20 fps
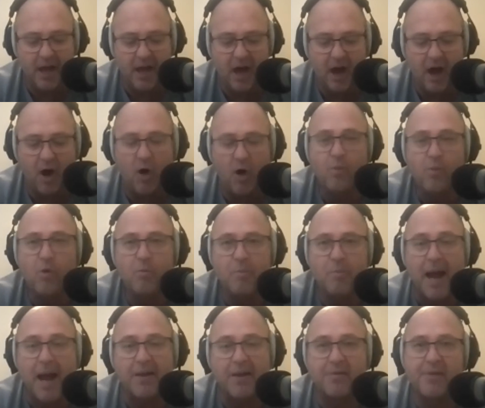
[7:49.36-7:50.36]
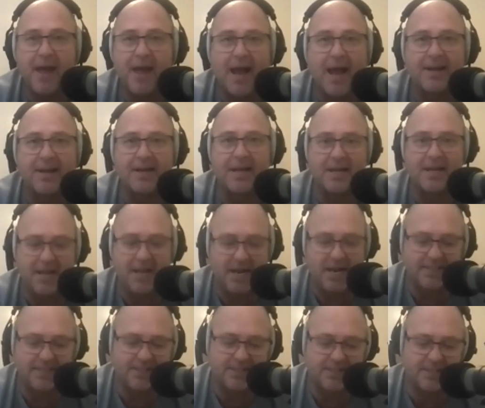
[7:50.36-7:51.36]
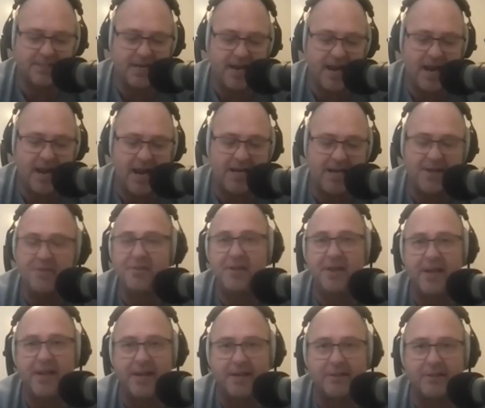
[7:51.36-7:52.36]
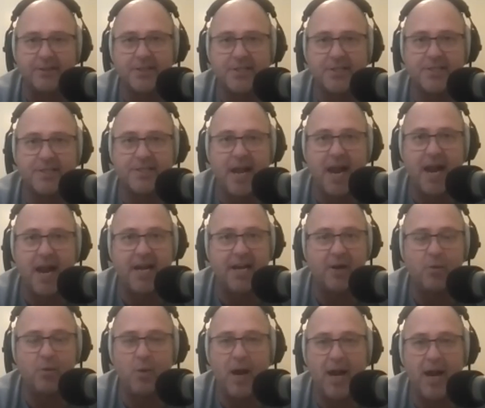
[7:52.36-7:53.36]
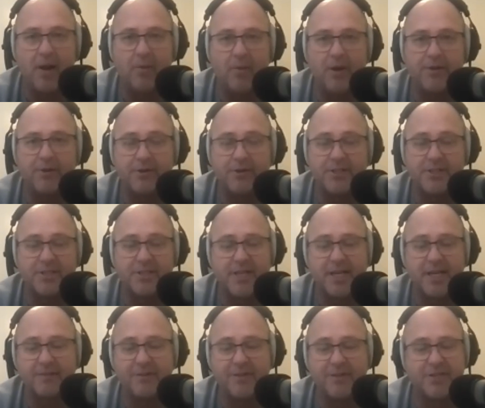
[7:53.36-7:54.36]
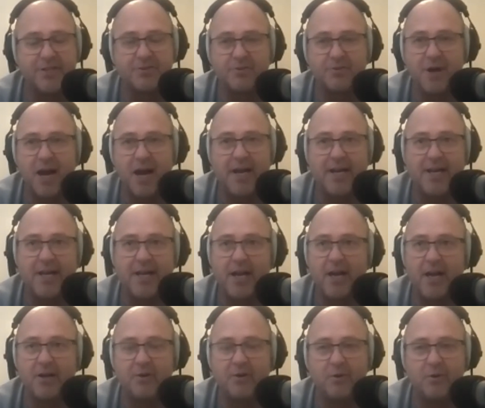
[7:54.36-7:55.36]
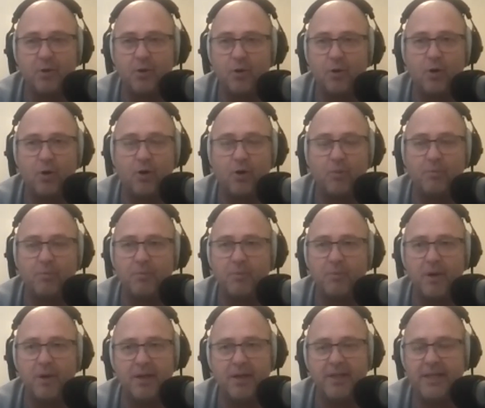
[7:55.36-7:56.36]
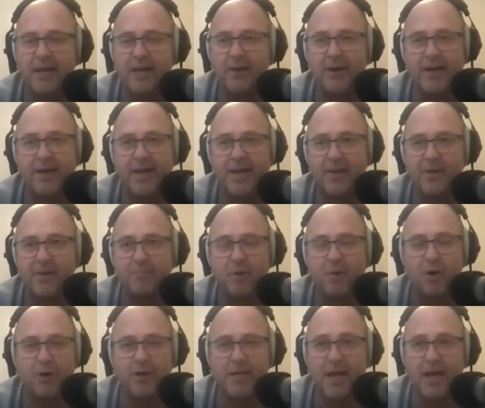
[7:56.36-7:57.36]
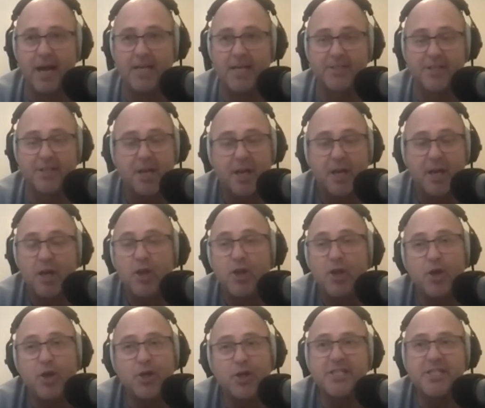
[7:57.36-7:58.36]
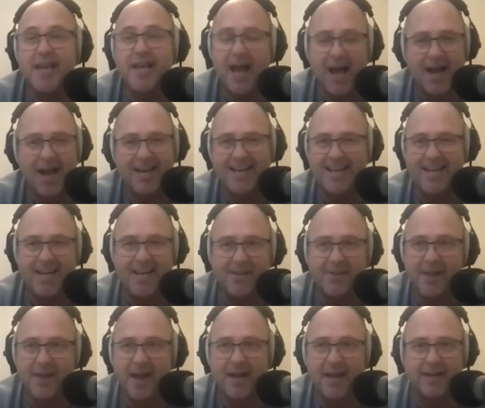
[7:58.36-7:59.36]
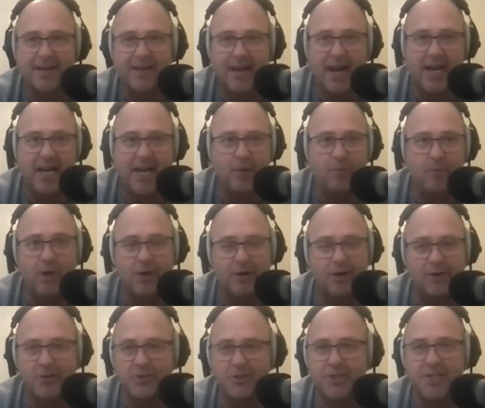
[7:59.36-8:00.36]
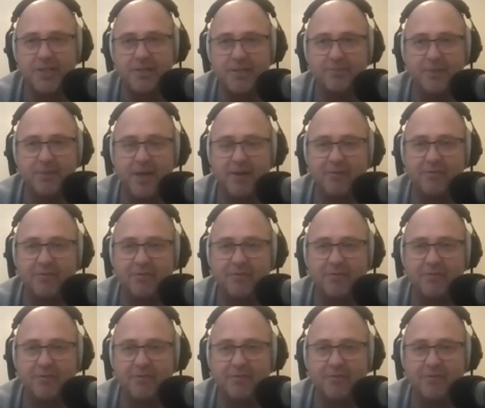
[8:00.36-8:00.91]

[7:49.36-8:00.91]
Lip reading: I will back that against anything else anywhere, whether it's television, radio, or any other podcast. You just can't hear that anywhere else in